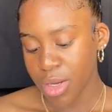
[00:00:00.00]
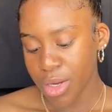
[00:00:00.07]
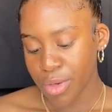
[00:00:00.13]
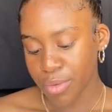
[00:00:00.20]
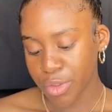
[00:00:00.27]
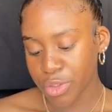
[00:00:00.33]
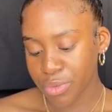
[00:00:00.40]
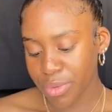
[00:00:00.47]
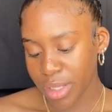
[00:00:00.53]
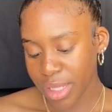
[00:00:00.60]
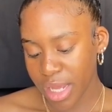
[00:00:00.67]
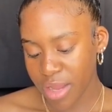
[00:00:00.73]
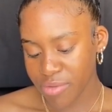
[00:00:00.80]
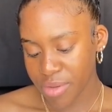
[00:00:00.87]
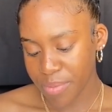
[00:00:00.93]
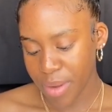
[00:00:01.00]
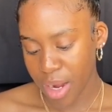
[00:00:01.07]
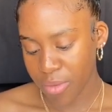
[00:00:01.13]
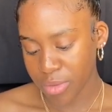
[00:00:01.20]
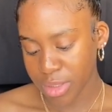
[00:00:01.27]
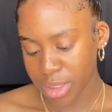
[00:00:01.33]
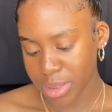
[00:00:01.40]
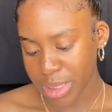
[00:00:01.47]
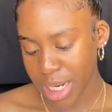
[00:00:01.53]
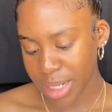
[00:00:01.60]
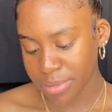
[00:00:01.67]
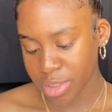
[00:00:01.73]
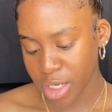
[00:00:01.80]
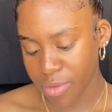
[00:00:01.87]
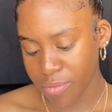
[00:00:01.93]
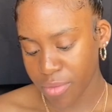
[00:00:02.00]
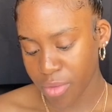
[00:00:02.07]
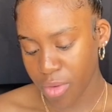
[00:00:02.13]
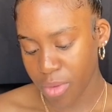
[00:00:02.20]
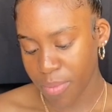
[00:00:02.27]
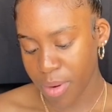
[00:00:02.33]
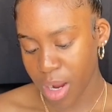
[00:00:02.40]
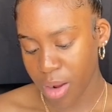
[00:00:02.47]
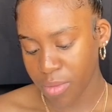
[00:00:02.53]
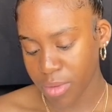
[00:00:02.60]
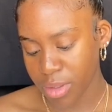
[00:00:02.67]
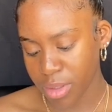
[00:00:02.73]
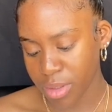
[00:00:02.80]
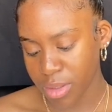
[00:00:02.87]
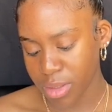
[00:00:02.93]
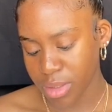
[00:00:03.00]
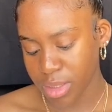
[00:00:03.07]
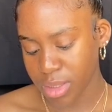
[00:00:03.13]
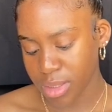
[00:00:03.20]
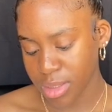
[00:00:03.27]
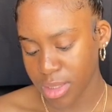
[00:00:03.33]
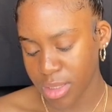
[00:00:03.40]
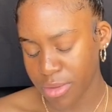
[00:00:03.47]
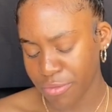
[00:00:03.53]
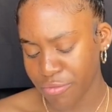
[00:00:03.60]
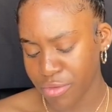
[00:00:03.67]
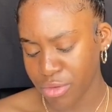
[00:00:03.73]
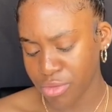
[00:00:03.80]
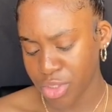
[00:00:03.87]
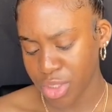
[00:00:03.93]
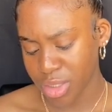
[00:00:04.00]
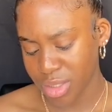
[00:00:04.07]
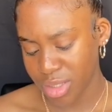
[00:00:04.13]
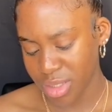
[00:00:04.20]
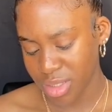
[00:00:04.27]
Would you rather have the power to time travel or power to see the future?